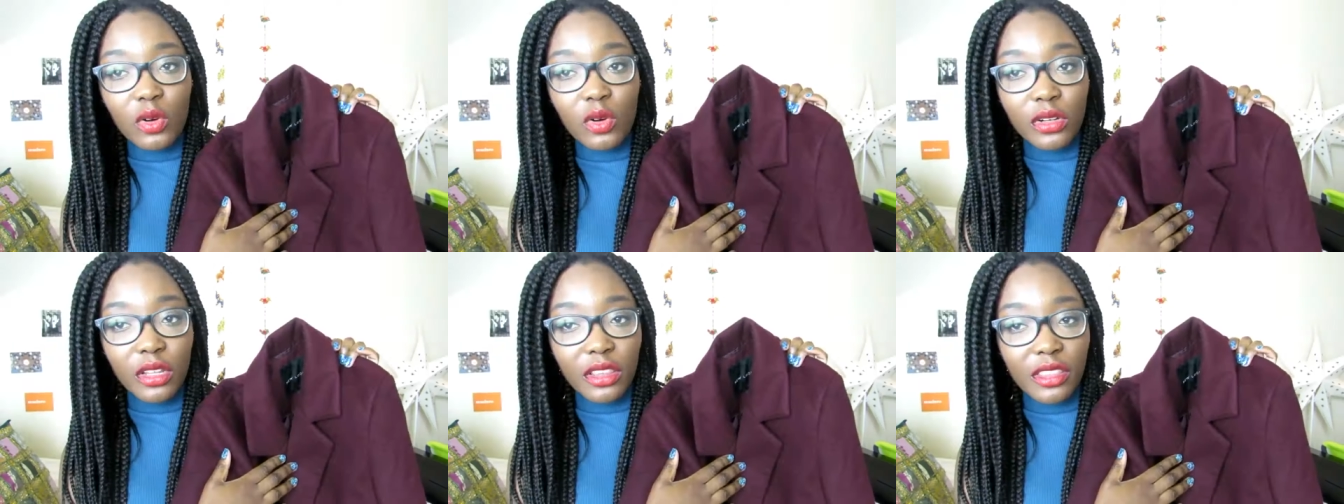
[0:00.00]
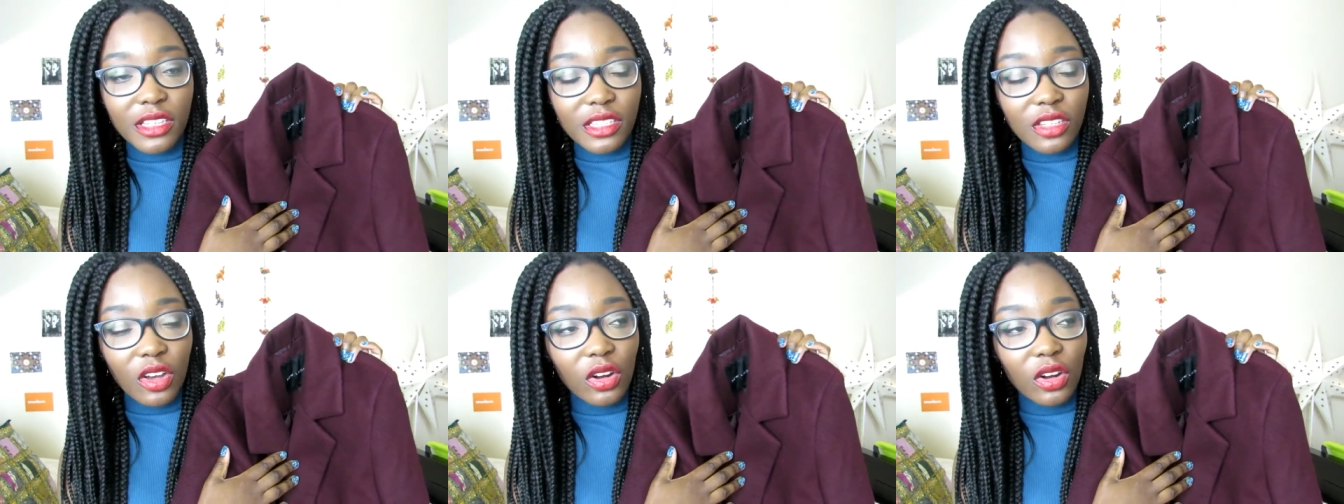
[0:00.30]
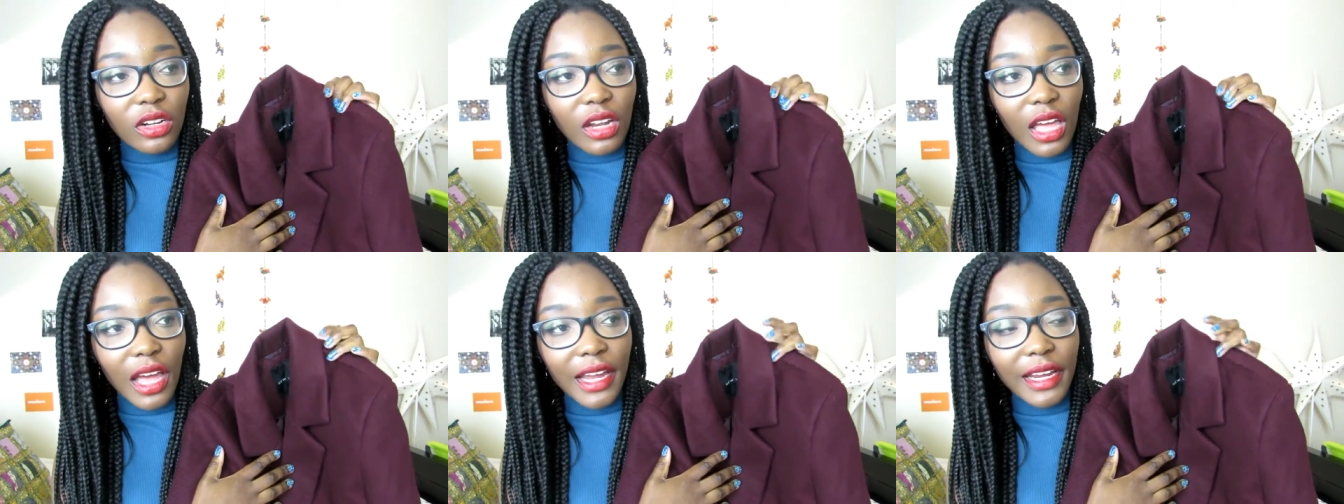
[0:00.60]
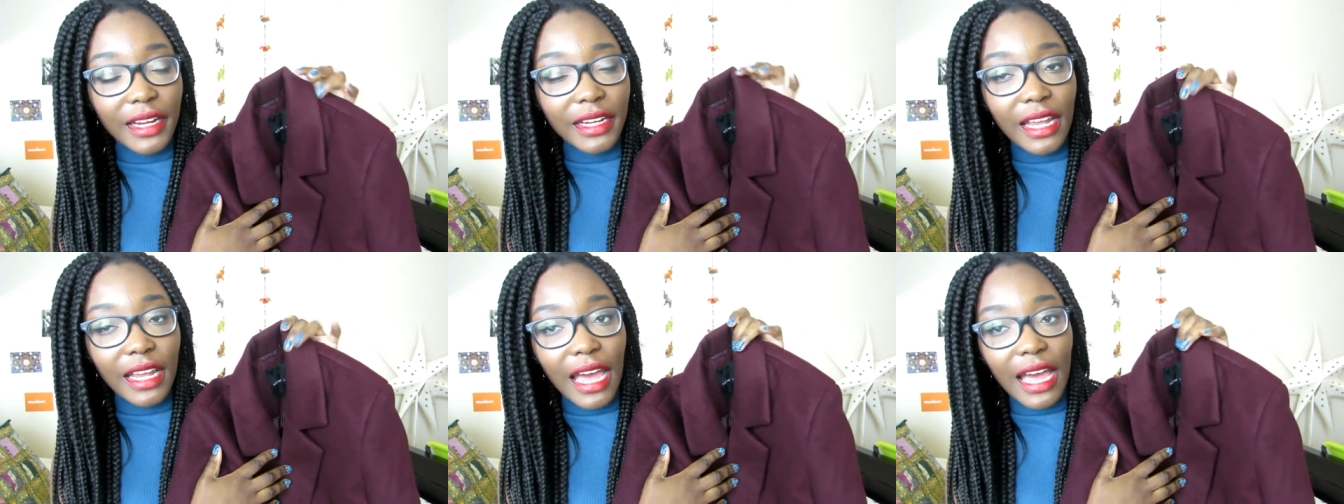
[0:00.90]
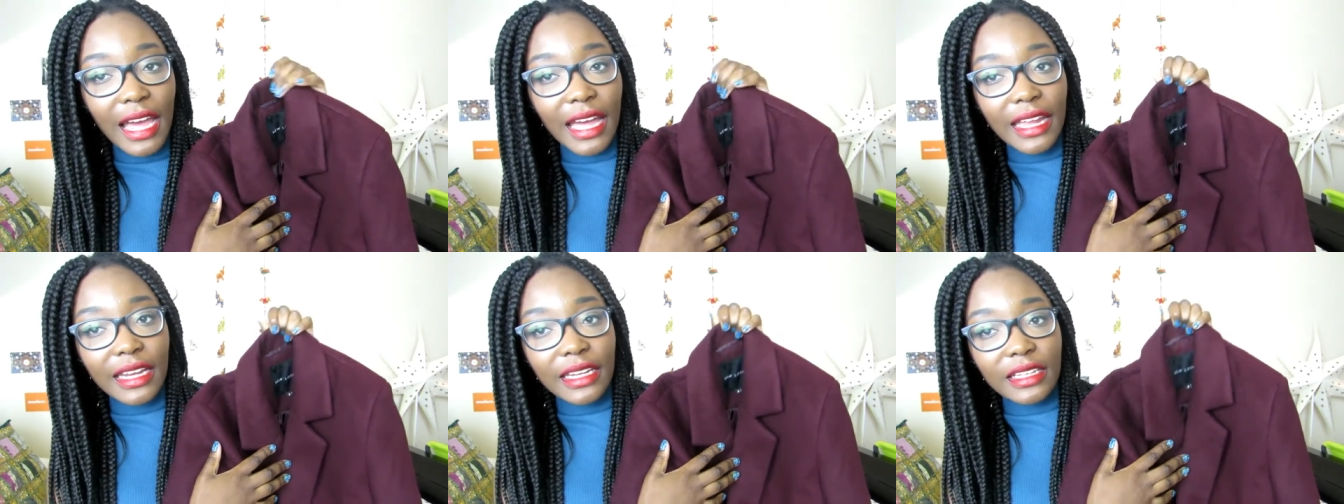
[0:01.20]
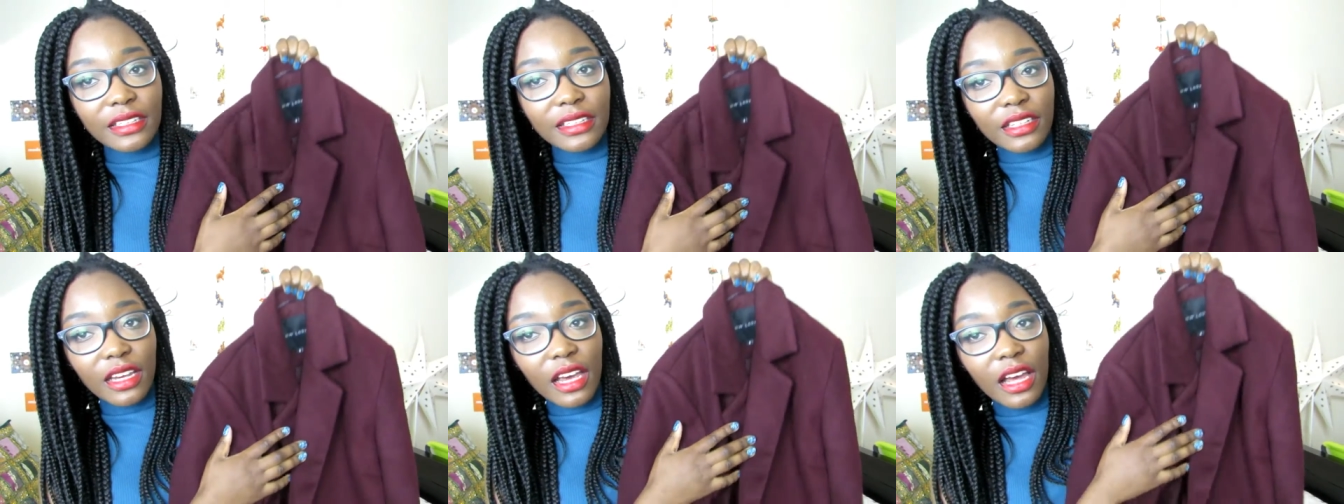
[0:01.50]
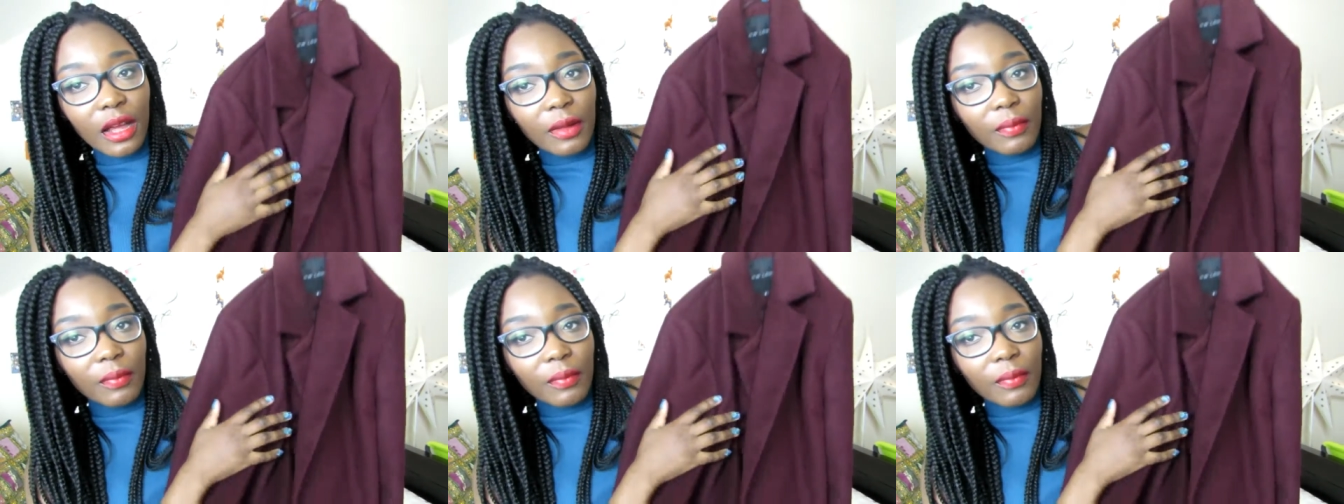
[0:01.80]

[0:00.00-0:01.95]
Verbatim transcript: ordered this online and